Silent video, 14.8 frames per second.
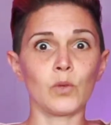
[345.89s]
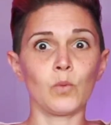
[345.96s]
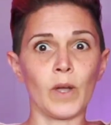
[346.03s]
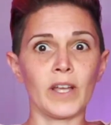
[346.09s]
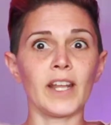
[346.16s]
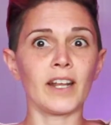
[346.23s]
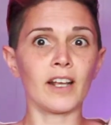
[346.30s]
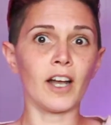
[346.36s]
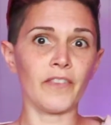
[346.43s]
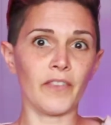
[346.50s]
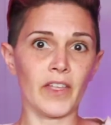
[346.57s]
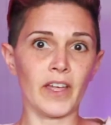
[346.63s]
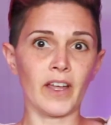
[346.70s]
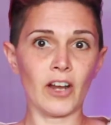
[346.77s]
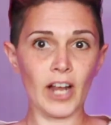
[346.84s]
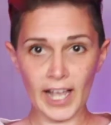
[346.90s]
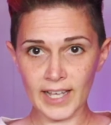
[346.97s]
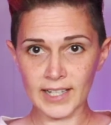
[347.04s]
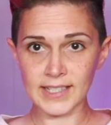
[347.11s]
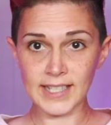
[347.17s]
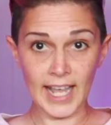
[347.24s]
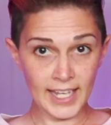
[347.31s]
went and got their
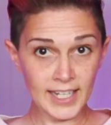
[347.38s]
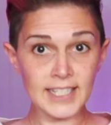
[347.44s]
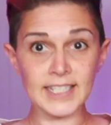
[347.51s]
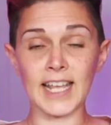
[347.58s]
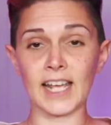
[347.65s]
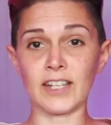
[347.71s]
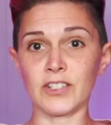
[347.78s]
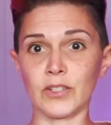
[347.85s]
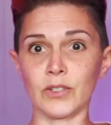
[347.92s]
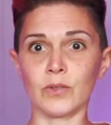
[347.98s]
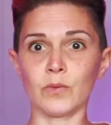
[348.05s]
heads henna tattooed,